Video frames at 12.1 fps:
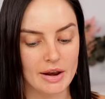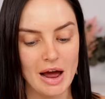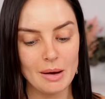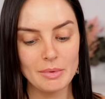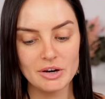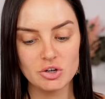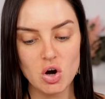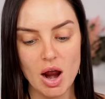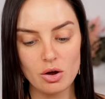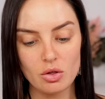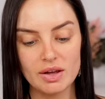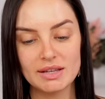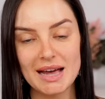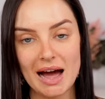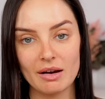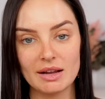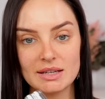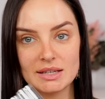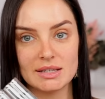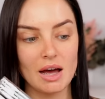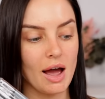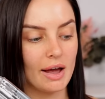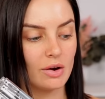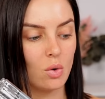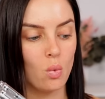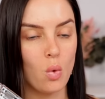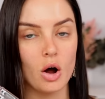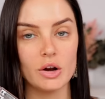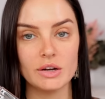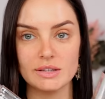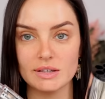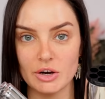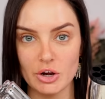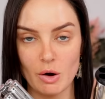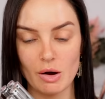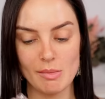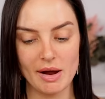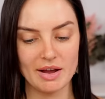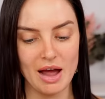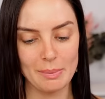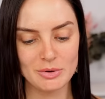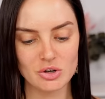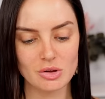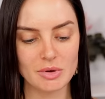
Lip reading: Now I'm gonna try all these out and decide what's gonna go in my capsule.